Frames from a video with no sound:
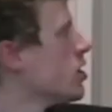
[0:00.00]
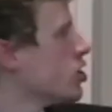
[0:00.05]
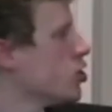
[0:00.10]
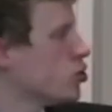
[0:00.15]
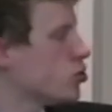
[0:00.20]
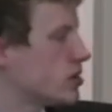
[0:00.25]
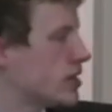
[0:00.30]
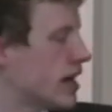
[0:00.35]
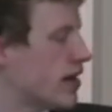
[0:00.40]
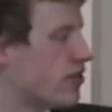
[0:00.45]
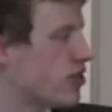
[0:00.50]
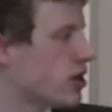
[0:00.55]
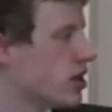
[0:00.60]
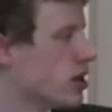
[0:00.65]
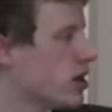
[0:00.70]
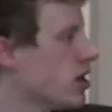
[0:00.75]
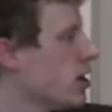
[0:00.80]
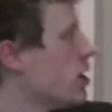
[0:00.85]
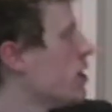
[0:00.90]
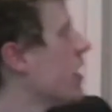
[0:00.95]
You
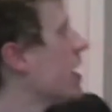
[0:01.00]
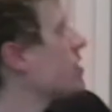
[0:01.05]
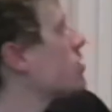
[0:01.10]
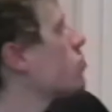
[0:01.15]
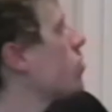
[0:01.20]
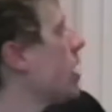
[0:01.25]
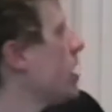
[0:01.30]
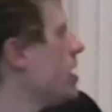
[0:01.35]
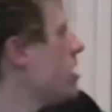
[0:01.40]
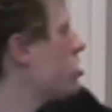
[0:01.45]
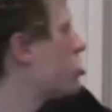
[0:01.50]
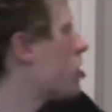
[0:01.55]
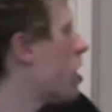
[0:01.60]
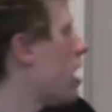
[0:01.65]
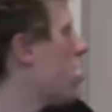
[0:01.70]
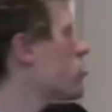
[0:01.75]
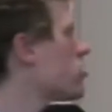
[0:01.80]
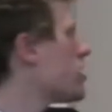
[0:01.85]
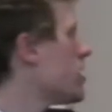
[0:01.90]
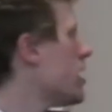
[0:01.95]
devil! That's why he's
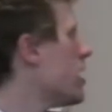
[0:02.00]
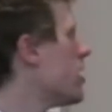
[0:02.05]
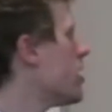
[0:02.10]
drowsy!